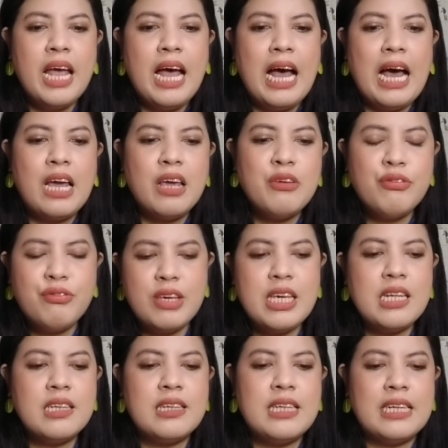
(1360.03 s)
I
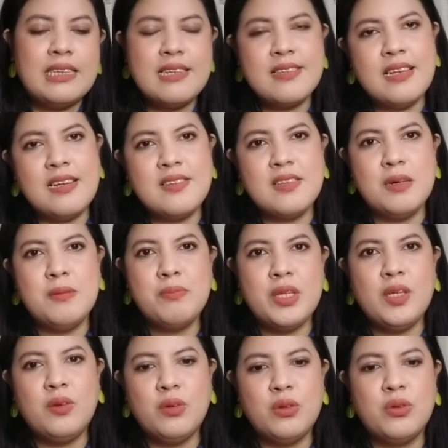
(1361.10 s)
feel that this has
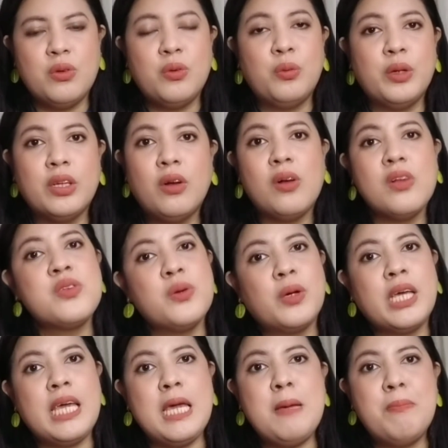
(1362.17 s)
something to do with also
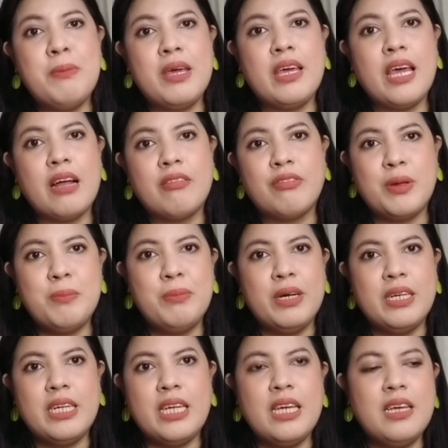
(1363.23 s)
keeping
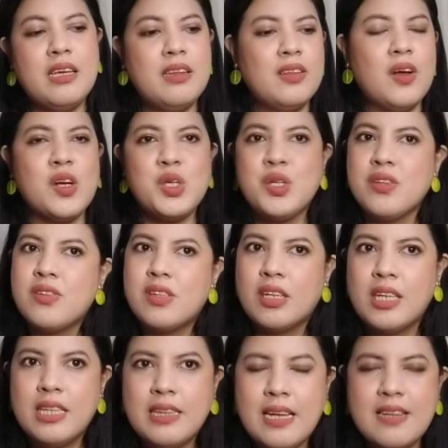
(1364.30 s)
everybody, not just the
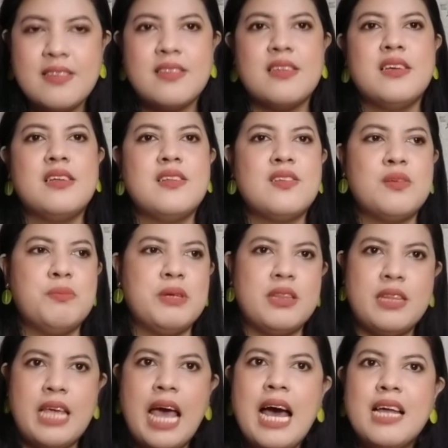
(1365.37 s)
contestants, but
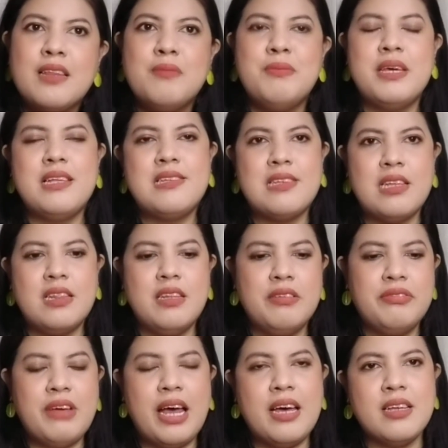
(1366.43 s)
the admins and the
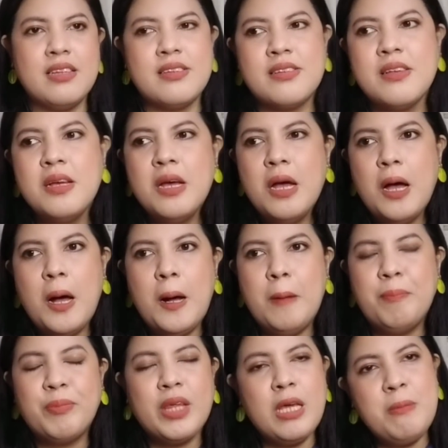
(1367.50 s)
fans,
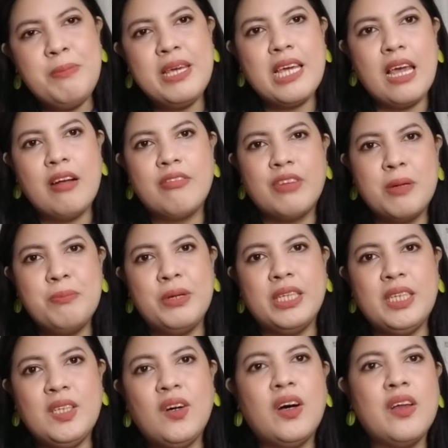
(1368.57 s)
keeping
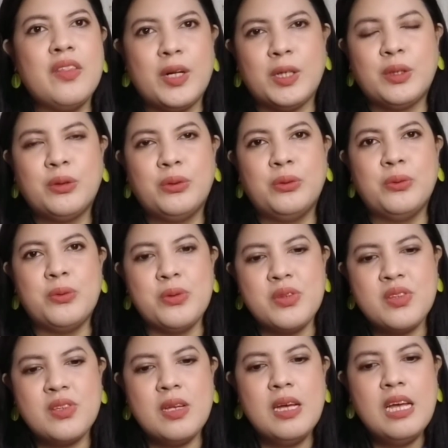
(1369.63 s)
everybody on their
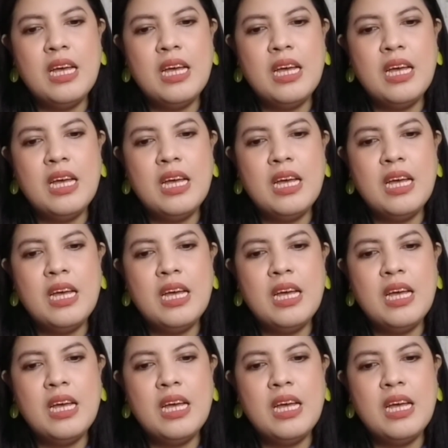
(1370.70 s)
toes.